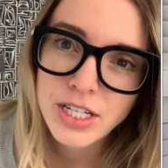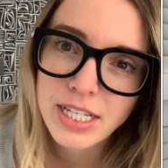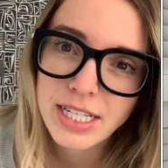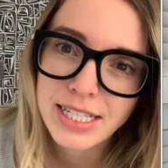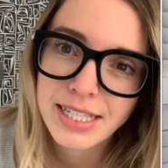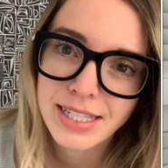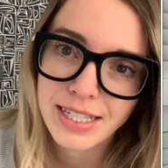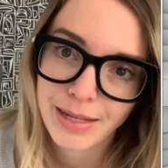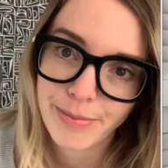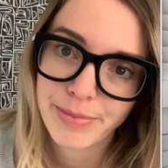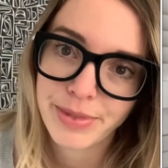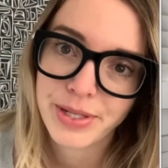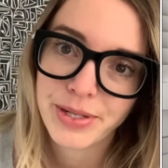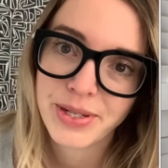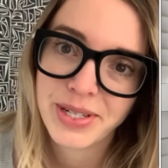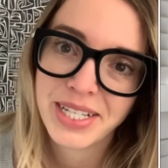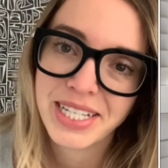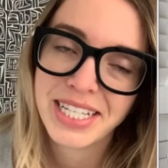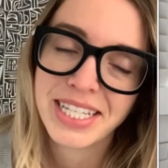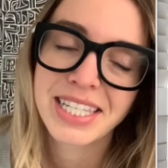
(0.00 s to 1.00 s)

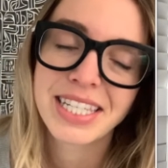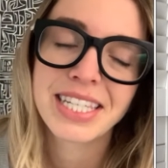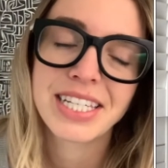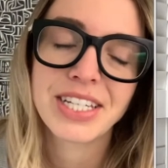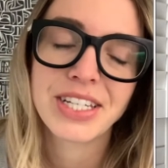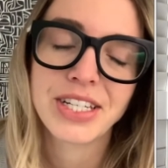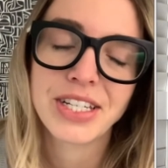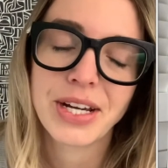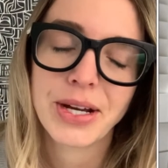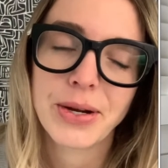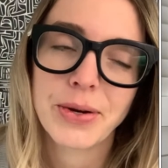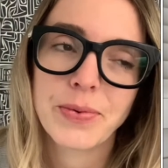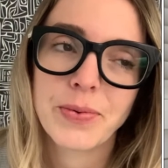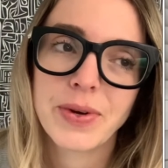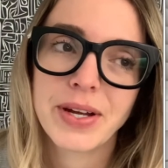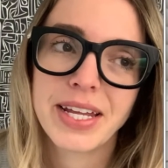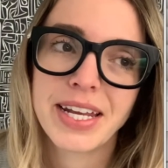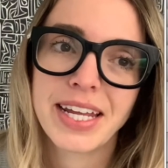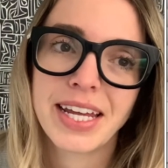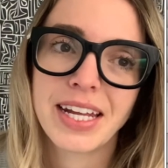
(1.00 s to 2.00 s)
Seamstress shared
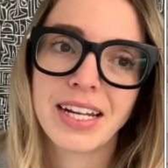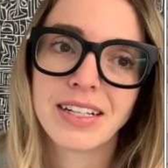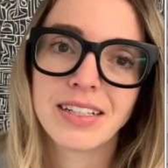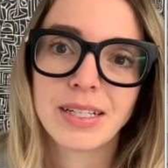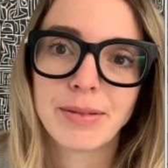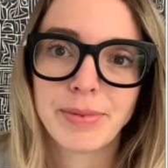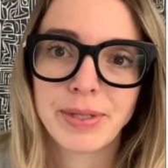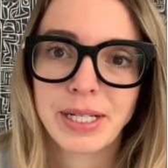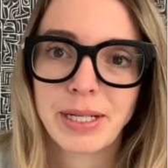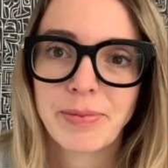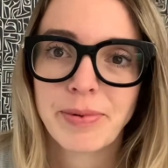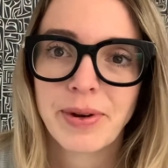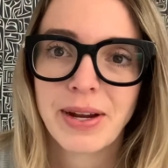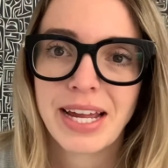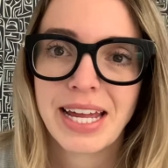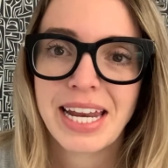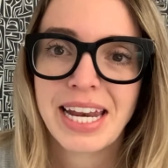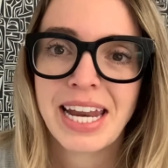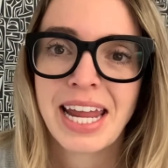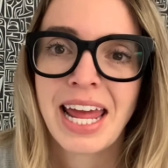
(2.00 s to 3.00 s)
one in a Liberty
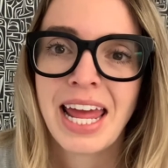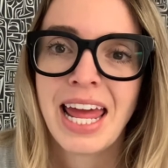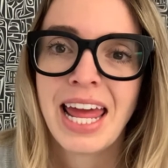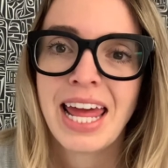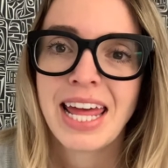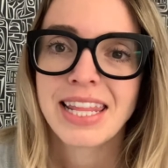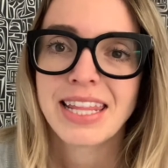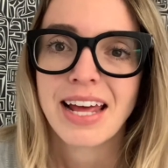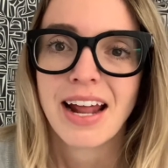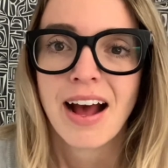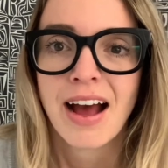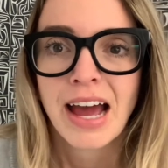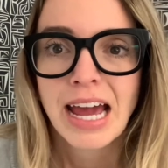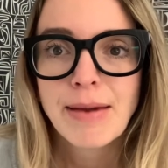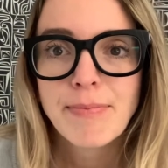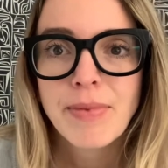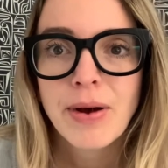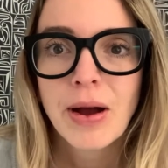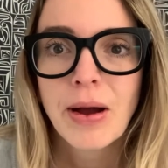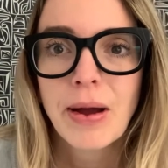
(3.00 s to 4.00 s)
print that I
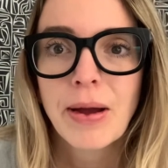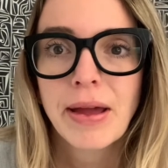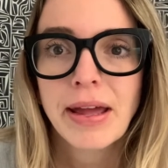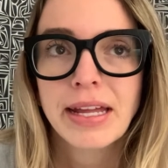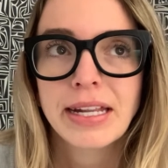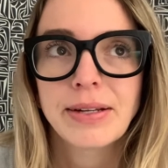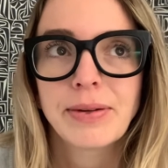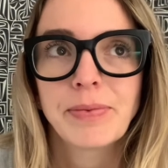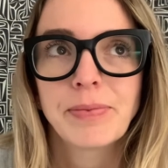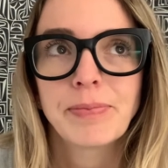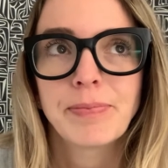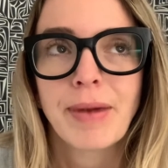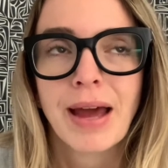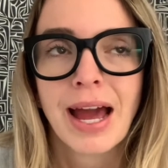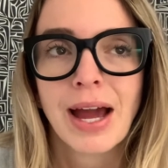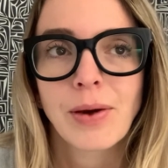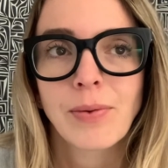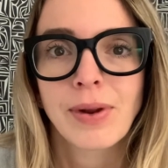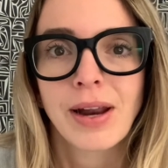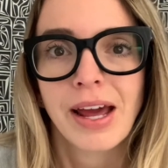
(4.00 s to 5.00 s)
bought
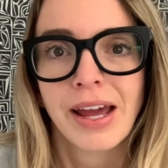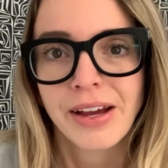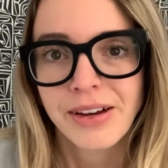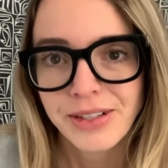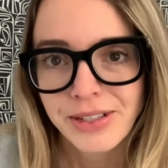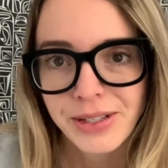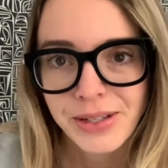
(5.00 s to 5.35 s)
back when I got to go